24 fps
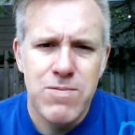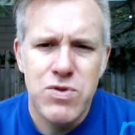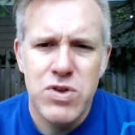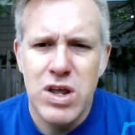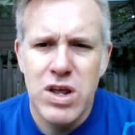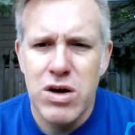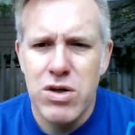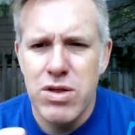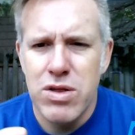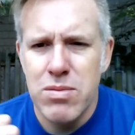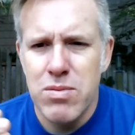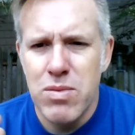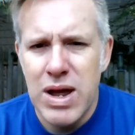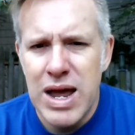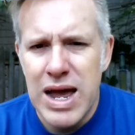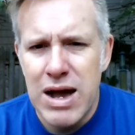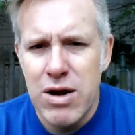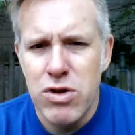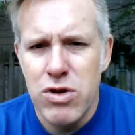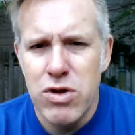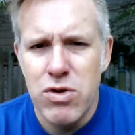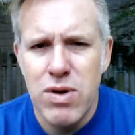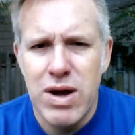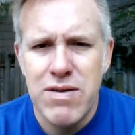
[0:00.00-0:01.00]
Tell them
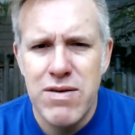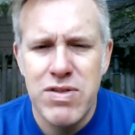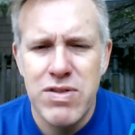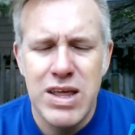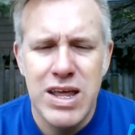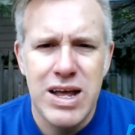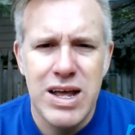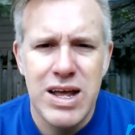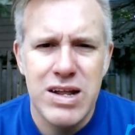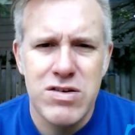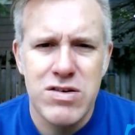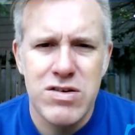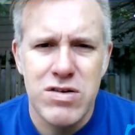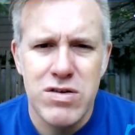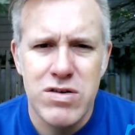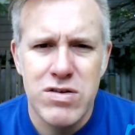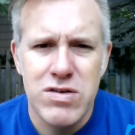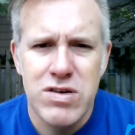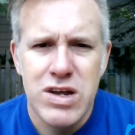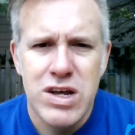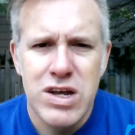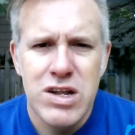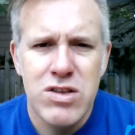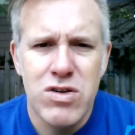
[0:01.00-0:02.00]
how you have the
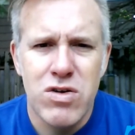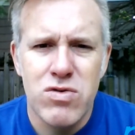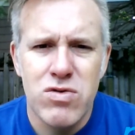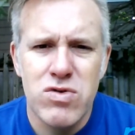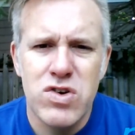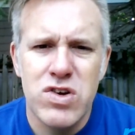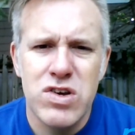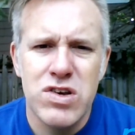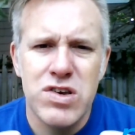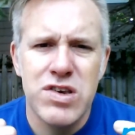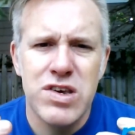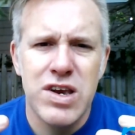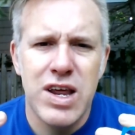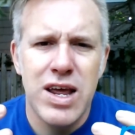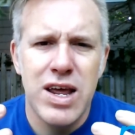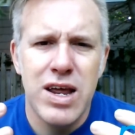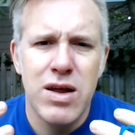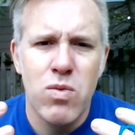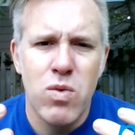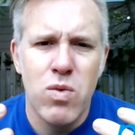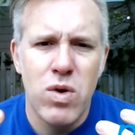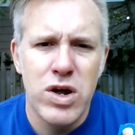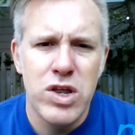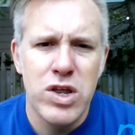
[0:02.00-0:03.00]
answers. Don't just
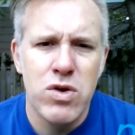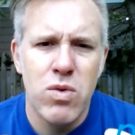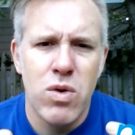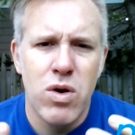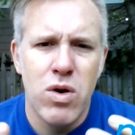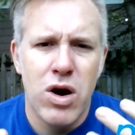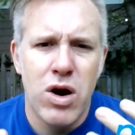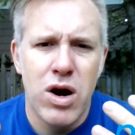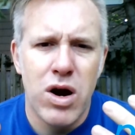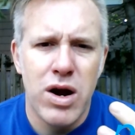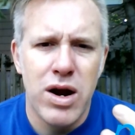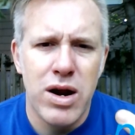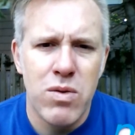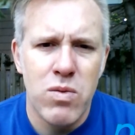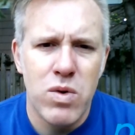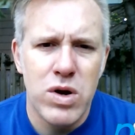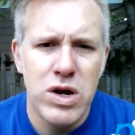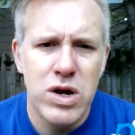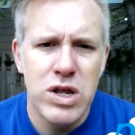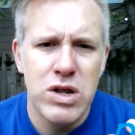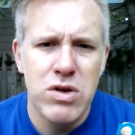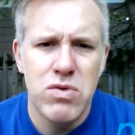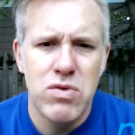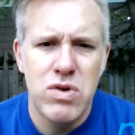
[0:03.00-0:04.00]
say what you are and
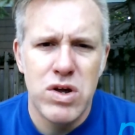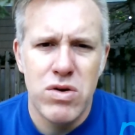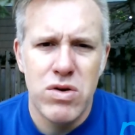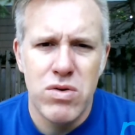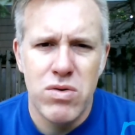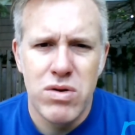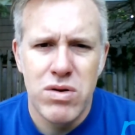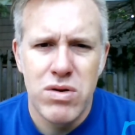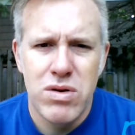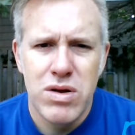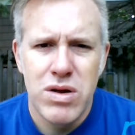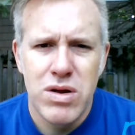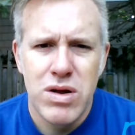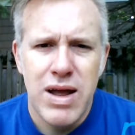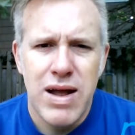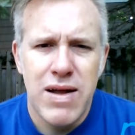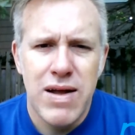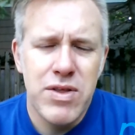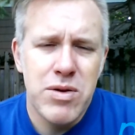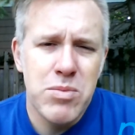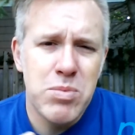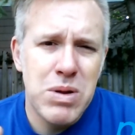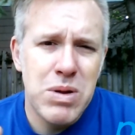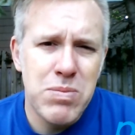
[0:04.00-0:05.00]
what you do.
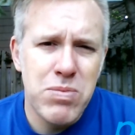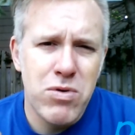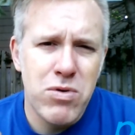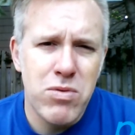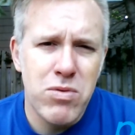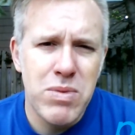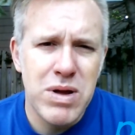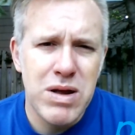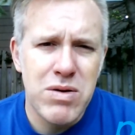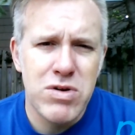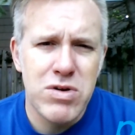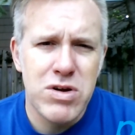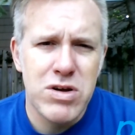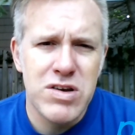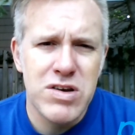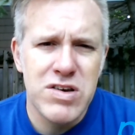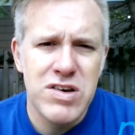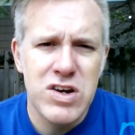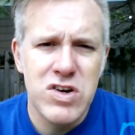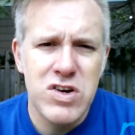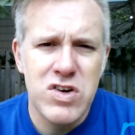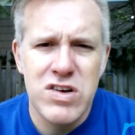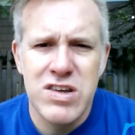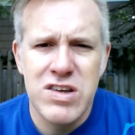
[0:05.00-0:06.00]
And then people will make real
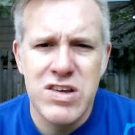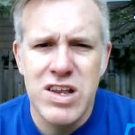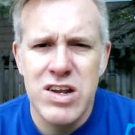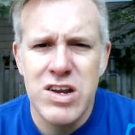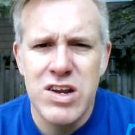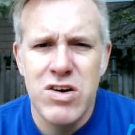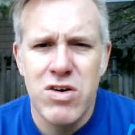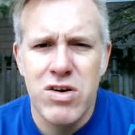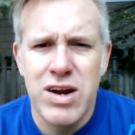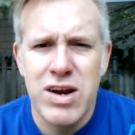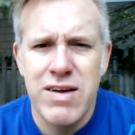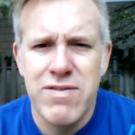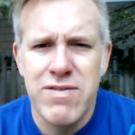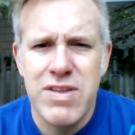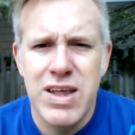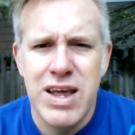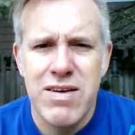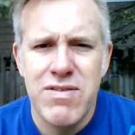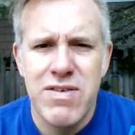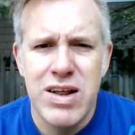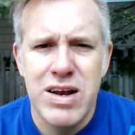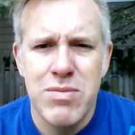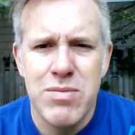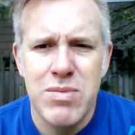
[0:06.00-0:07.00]
decisions. Then you don't have to
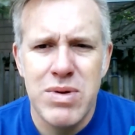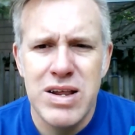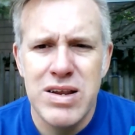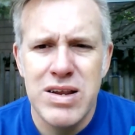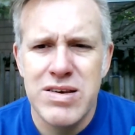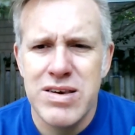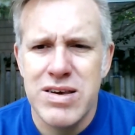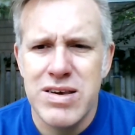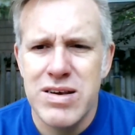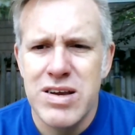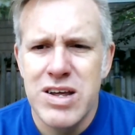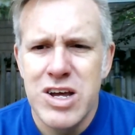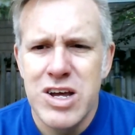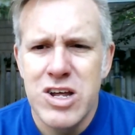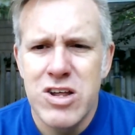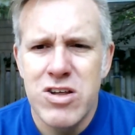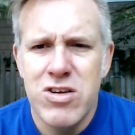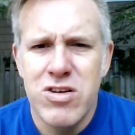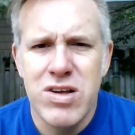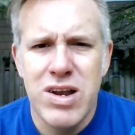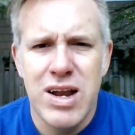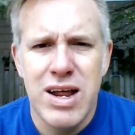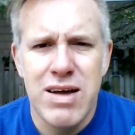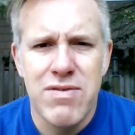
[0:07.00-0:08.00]
have enemies, and
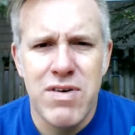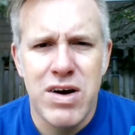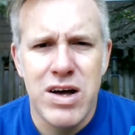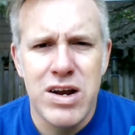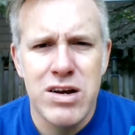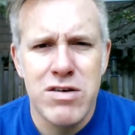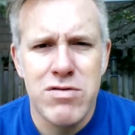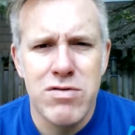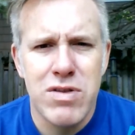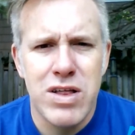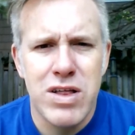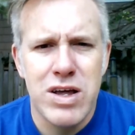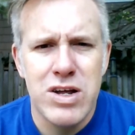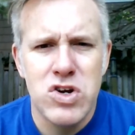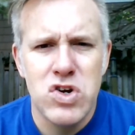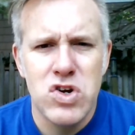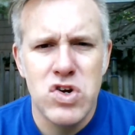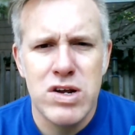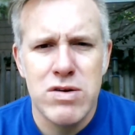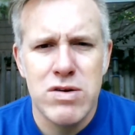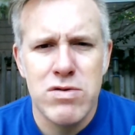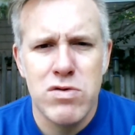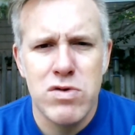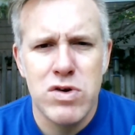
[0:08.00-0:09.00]
you can have honest
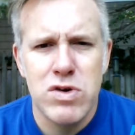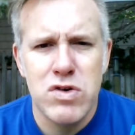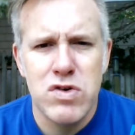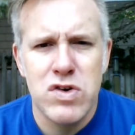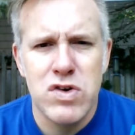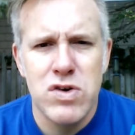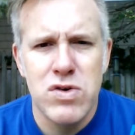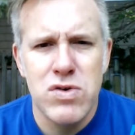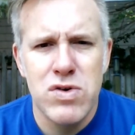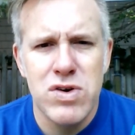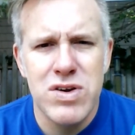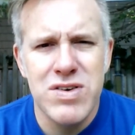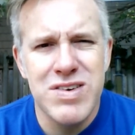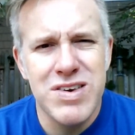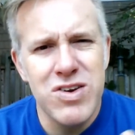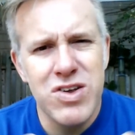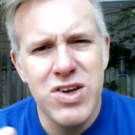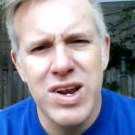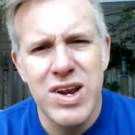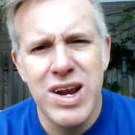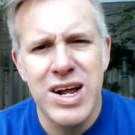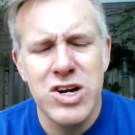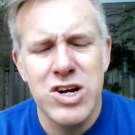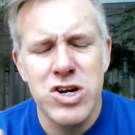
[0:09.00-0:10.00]
relationships with your students, and
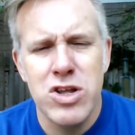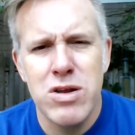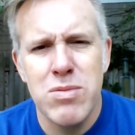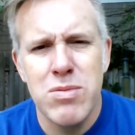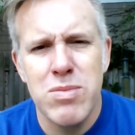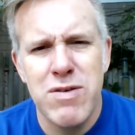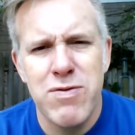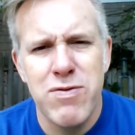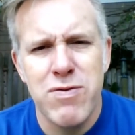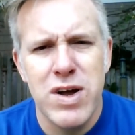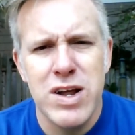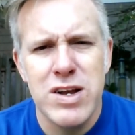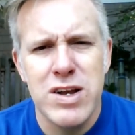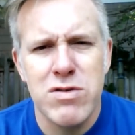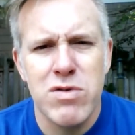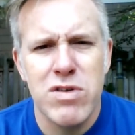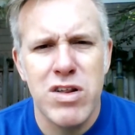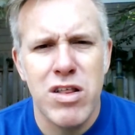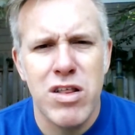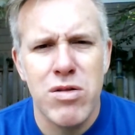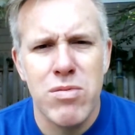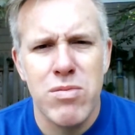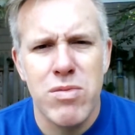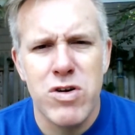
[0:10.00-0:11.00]
you can actually be friends
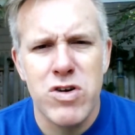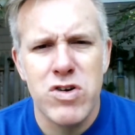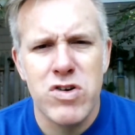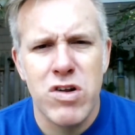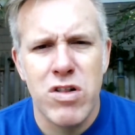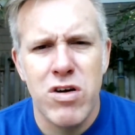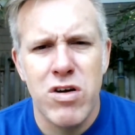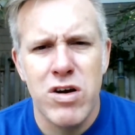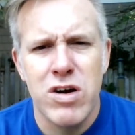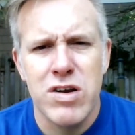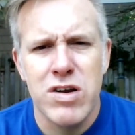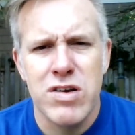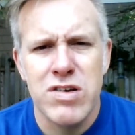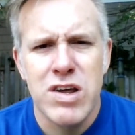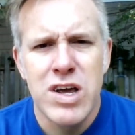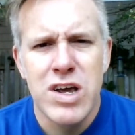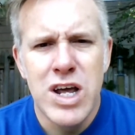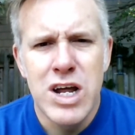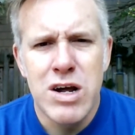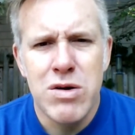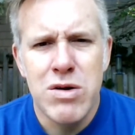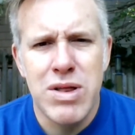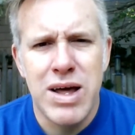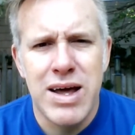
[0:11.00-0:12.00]
with other martial artists
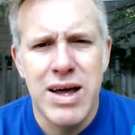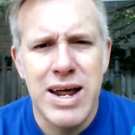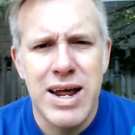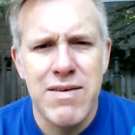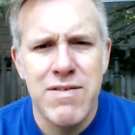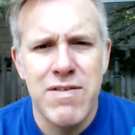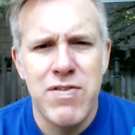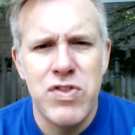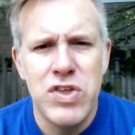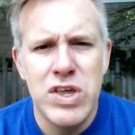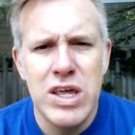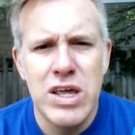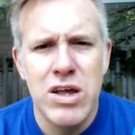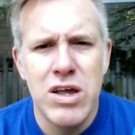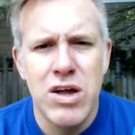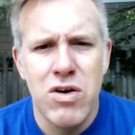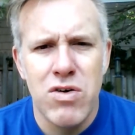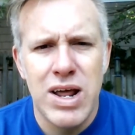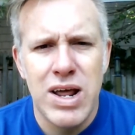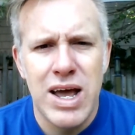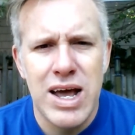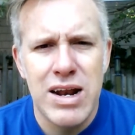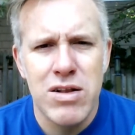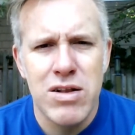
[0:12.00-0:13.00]
without having the
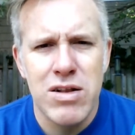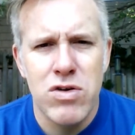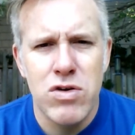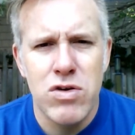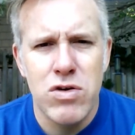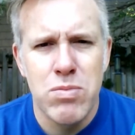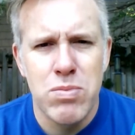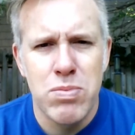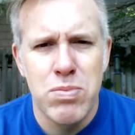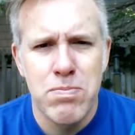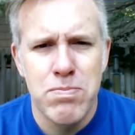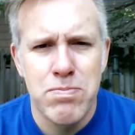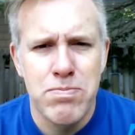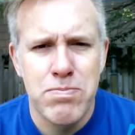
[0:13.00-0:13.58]
ego and attitude